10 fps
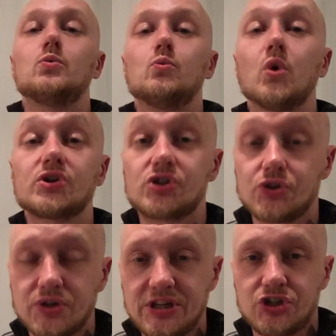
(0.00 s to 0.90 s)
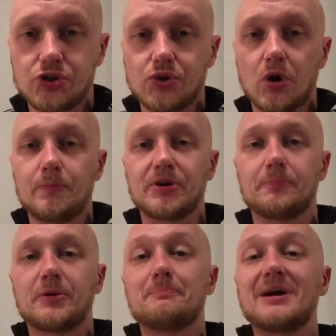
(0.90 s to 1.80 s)
What do you need to open
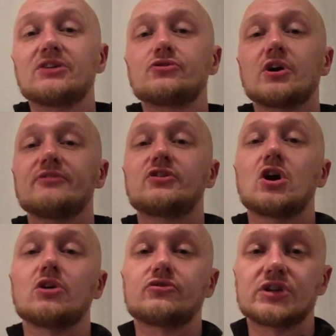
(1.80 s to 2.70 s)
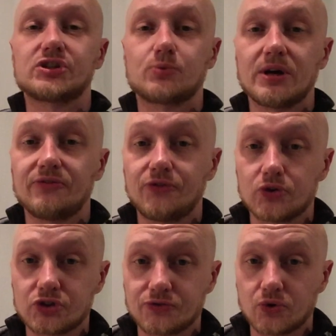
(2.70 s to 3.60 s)
up a Mega Drive cartridge? Well,
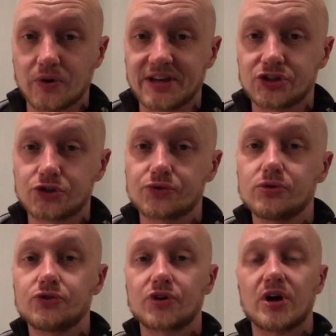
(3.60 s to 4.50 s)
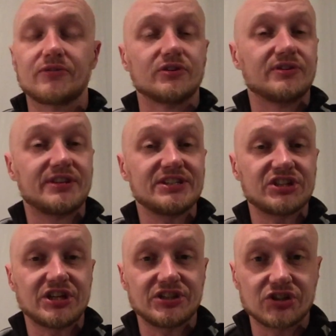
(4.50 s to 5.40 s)
first of all, a screwdriver. This
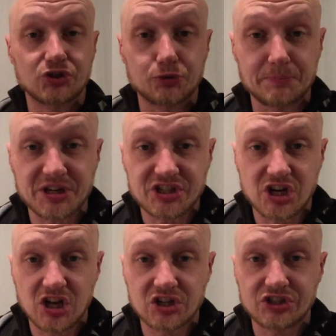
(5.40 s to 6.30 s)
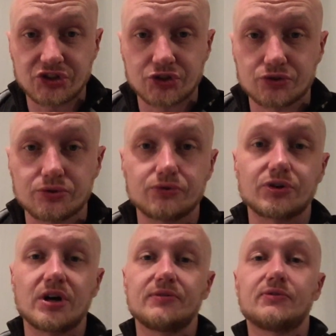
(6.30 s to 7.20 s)
is a specialized
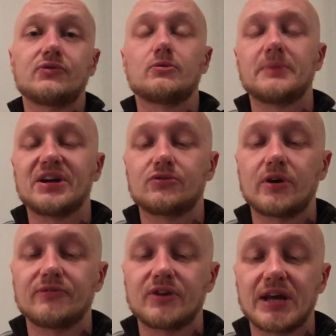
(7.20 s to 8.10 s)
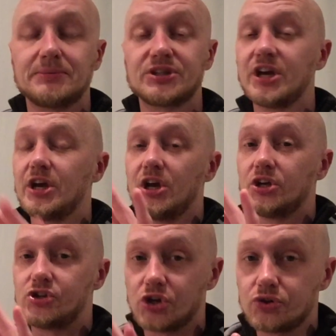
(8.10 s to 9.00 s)
screwdriver for Mega Drive games.
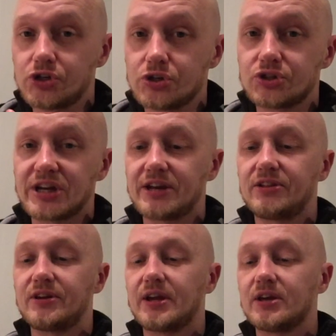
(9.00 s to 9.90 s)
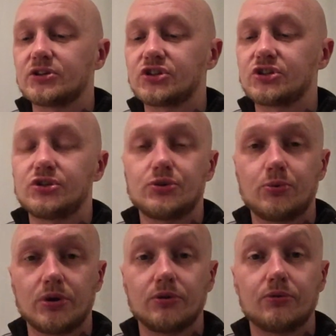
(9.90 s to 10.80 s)
Don't use anything else. You
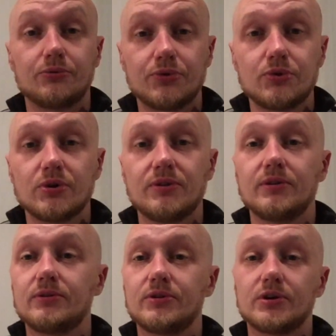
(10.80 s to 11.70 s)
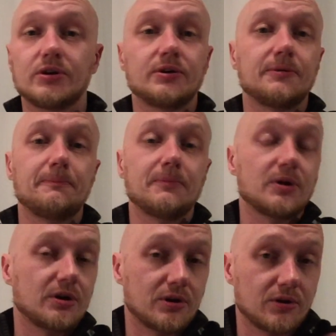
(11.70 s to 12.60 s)
will ruin the
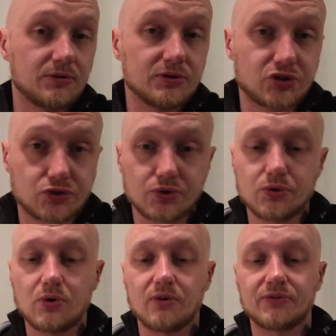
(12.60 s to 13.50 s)
screw of